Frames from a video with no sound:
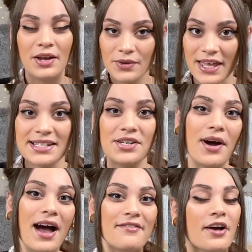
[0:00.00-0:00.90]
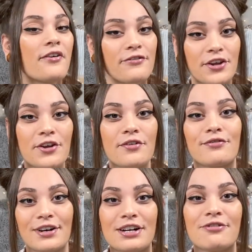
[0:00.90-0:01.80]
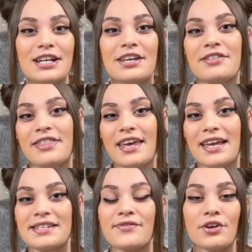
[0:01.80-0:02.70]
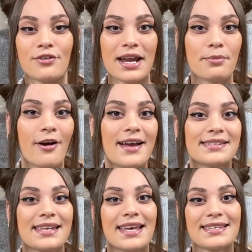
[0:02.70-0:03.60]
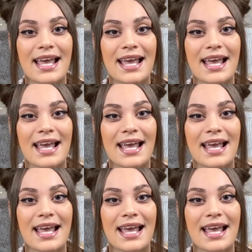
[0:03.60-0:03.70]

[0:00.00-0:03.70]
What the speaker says: they still have a few really, really good things for great prices,